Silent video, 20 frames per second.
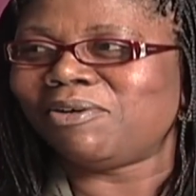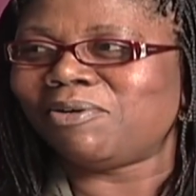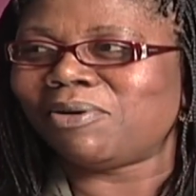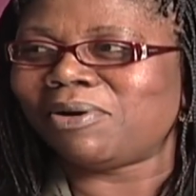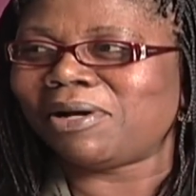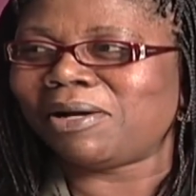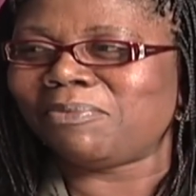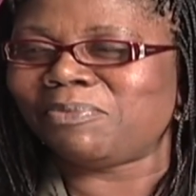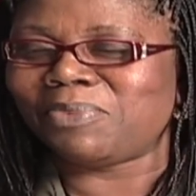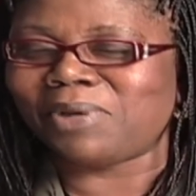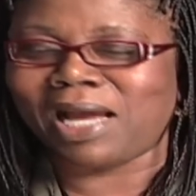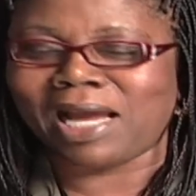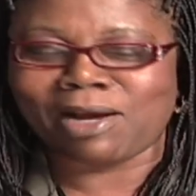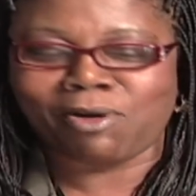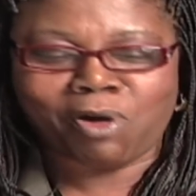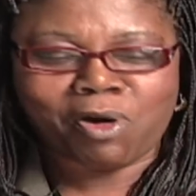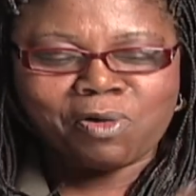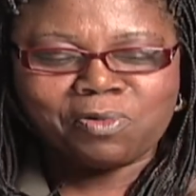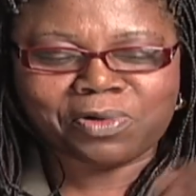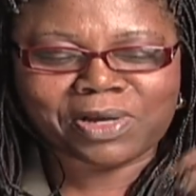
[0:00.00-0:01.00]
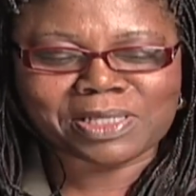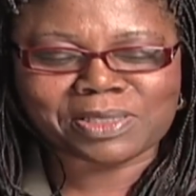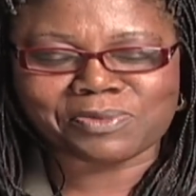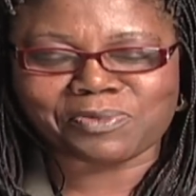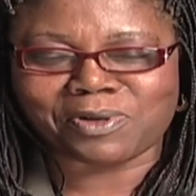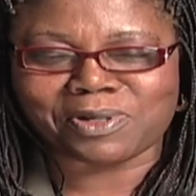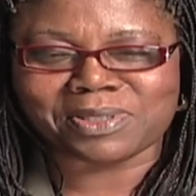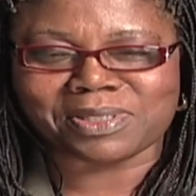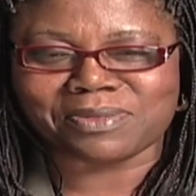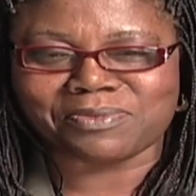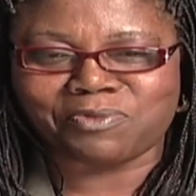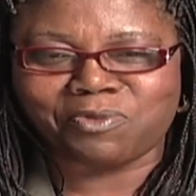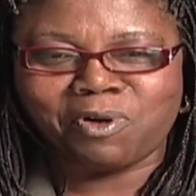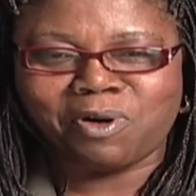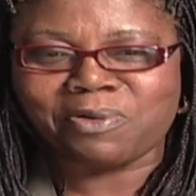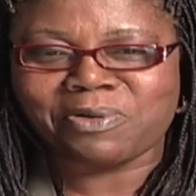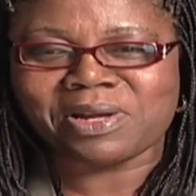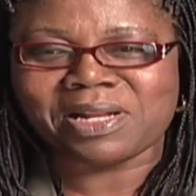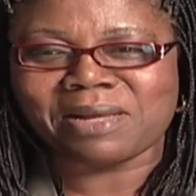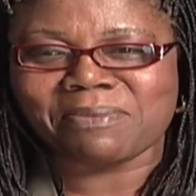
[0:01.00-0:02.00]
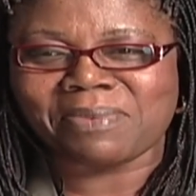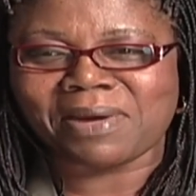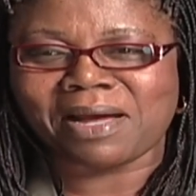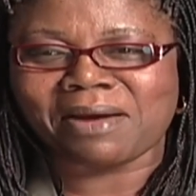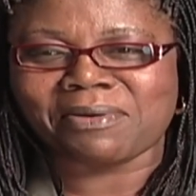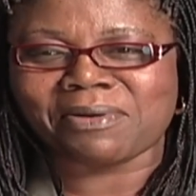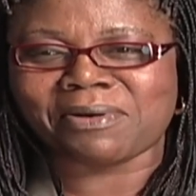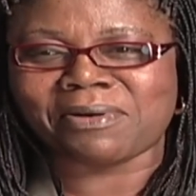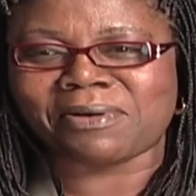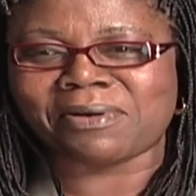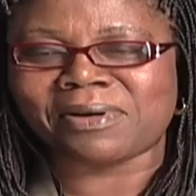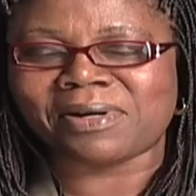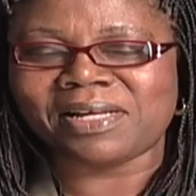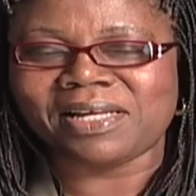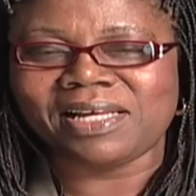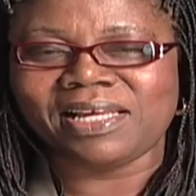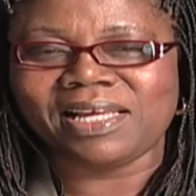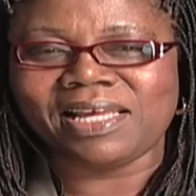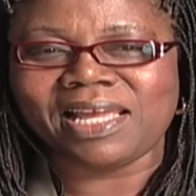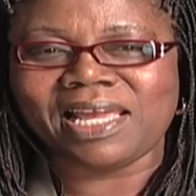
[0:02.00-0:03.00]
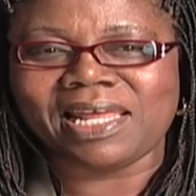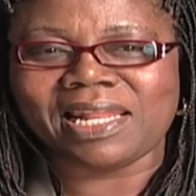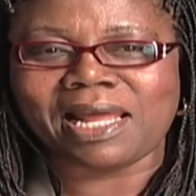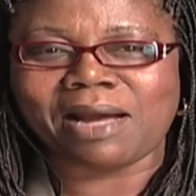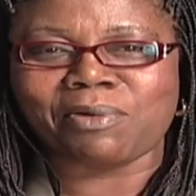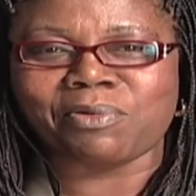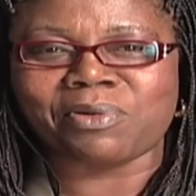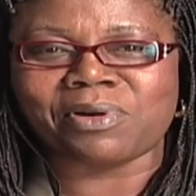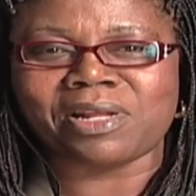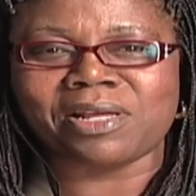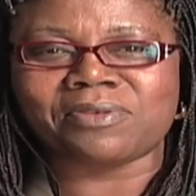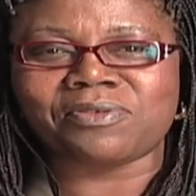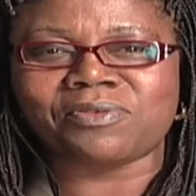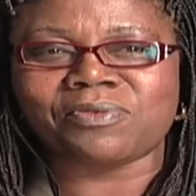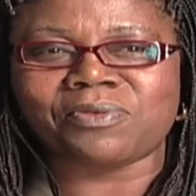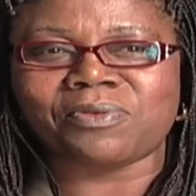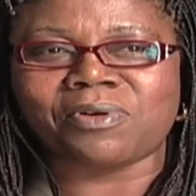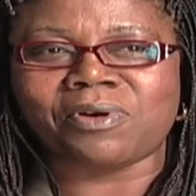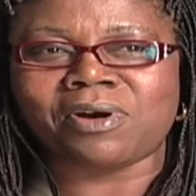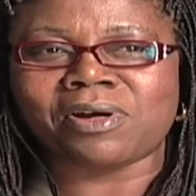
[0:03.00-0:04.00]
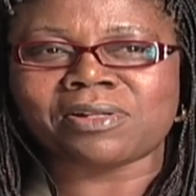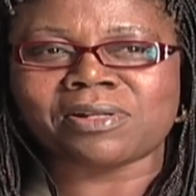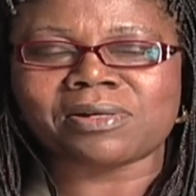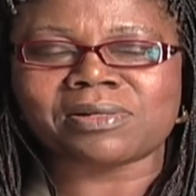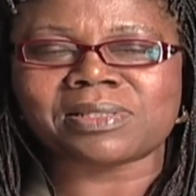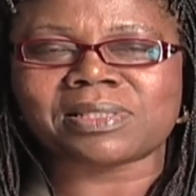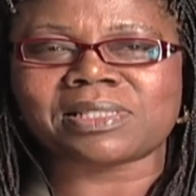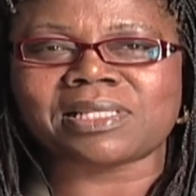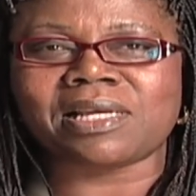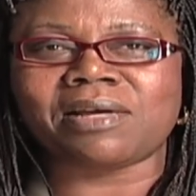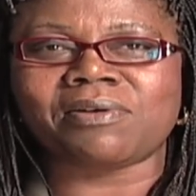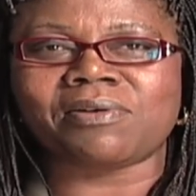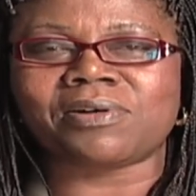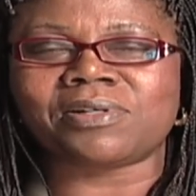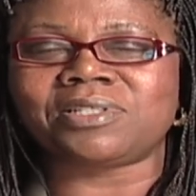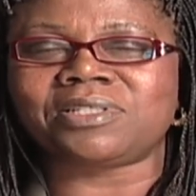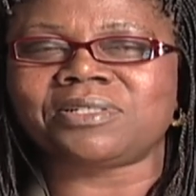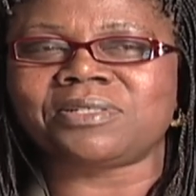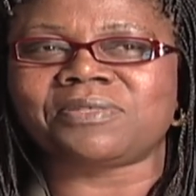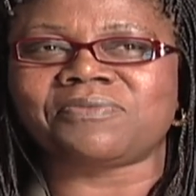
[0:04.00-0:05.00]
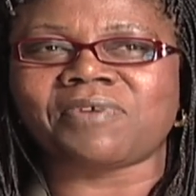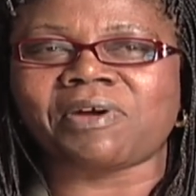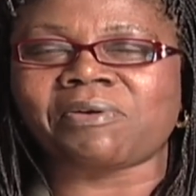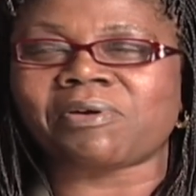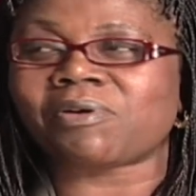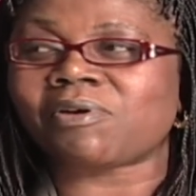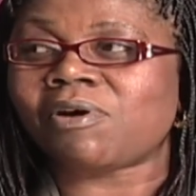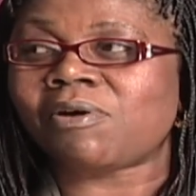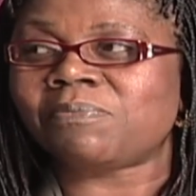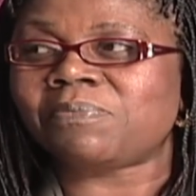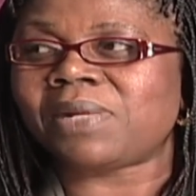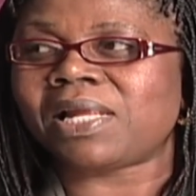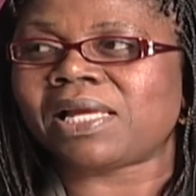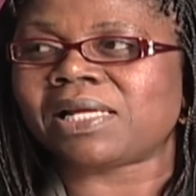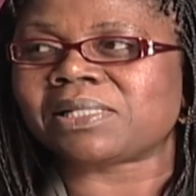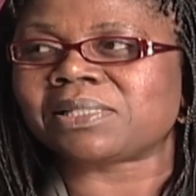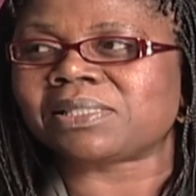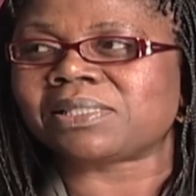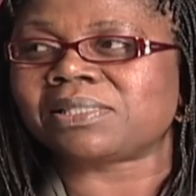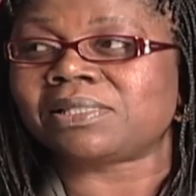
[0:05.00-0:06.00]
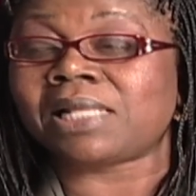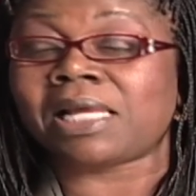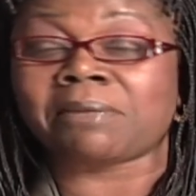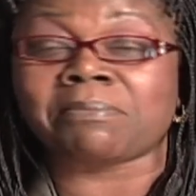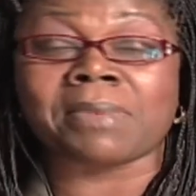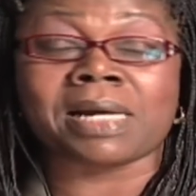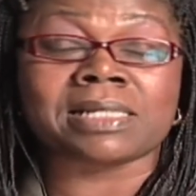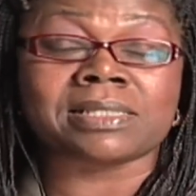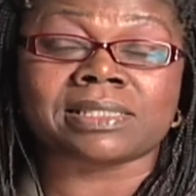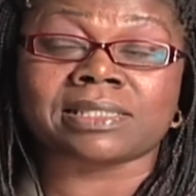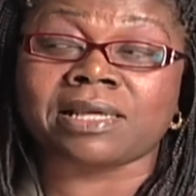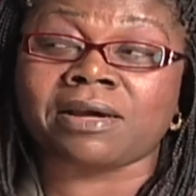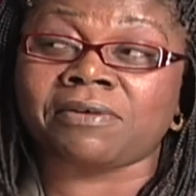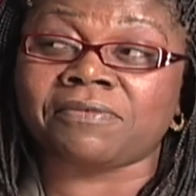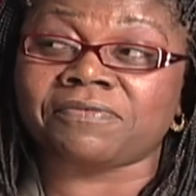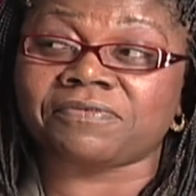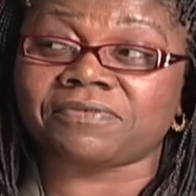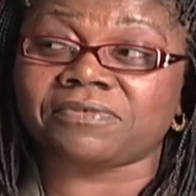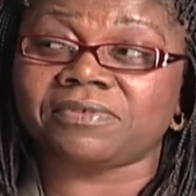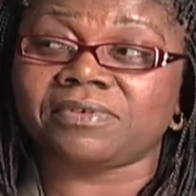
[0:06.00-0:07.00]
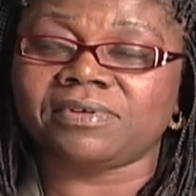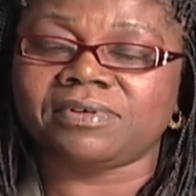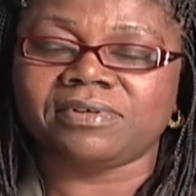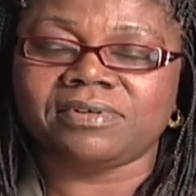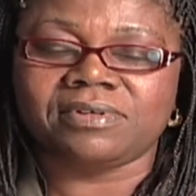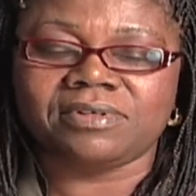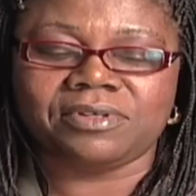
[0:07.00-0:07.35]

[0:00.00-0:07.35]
Uh, I always was worried about her, mm -hmm. and I wanted to understand her. She's very complex, mm -hmm. like myself, mm -hmm.